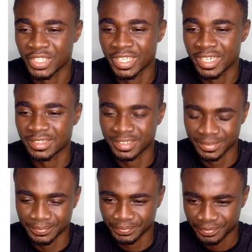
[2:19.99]

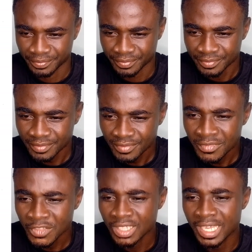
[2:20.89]
Yes.
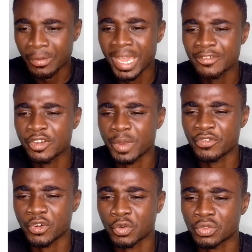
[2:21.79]
Then we have number
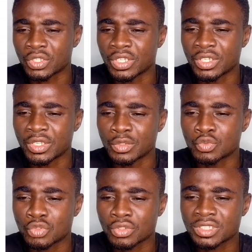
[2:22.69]
four,
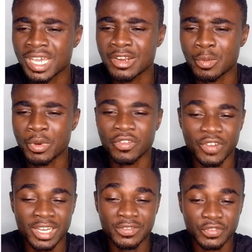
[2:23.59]
total number of
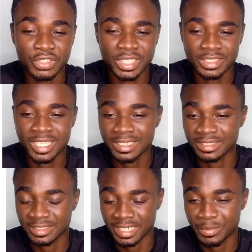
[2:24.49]
valid voters, that
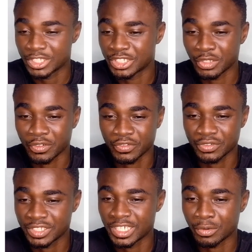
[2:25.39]
is summation of
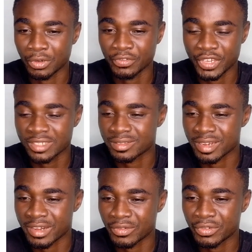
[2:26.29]
the first
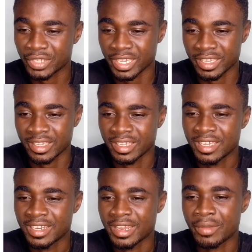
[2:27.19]
three no okay.
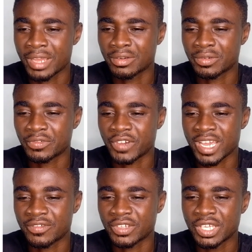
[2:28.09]
Then we have number
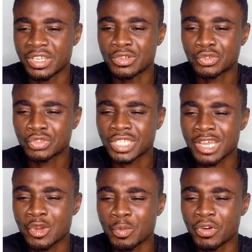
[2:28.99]
five,
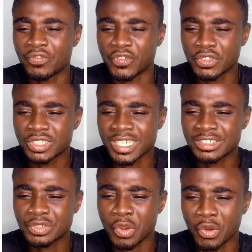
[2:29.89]
total number of
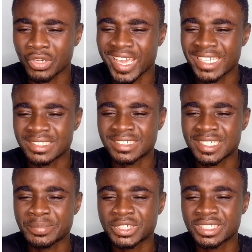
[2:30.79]
voters on
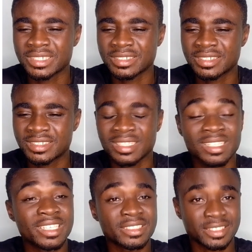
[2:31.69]
exceptions
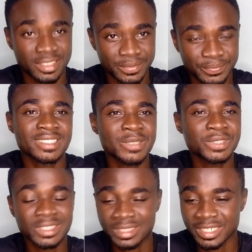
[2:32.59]
list.
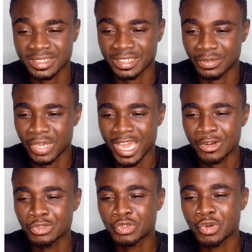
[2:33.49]
Exceptions list, I
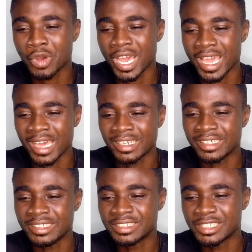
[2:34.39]
don't know why the
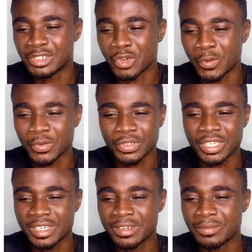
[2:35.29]
EC did not
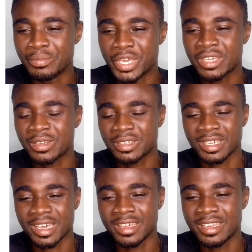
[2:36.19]
make
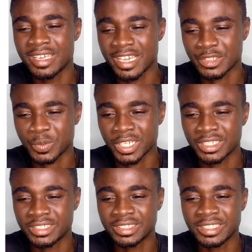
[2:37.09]
any
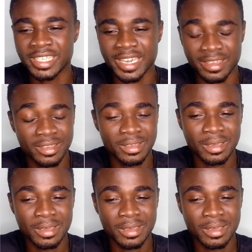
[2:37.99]
explanation here.